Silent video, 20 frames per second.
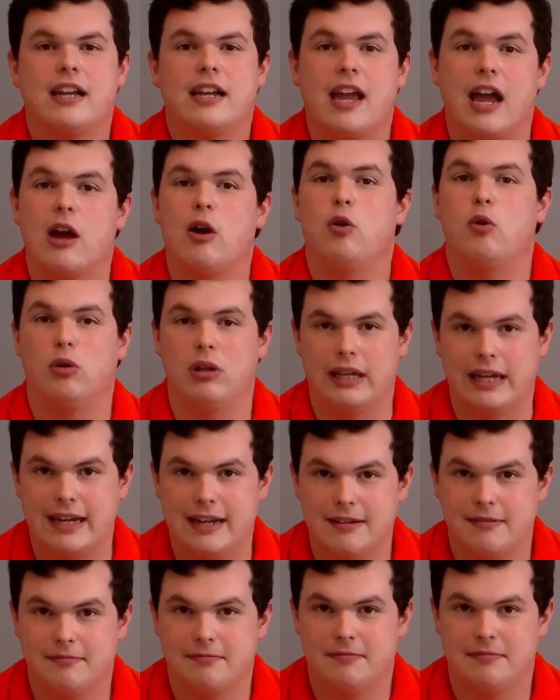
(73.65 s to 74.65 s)

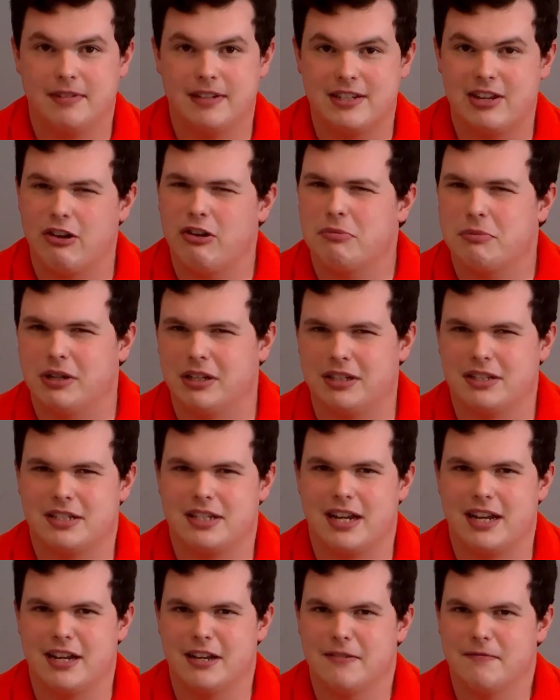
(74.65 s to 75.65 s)
Kahuli is how I'm going to
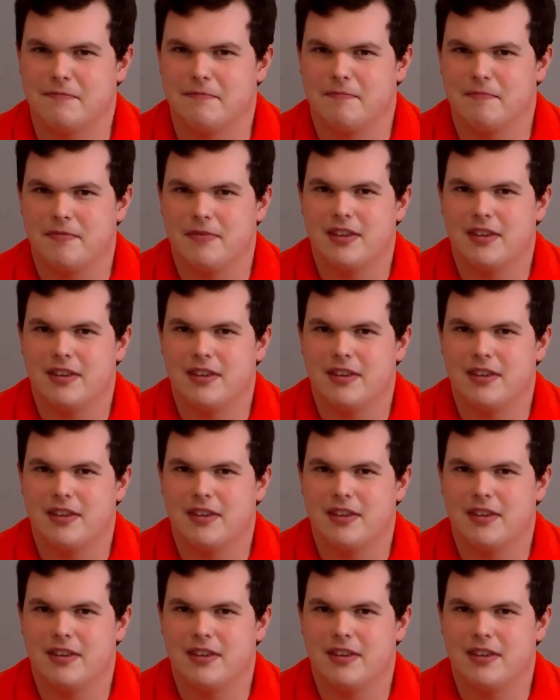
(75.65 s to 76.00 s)
say it.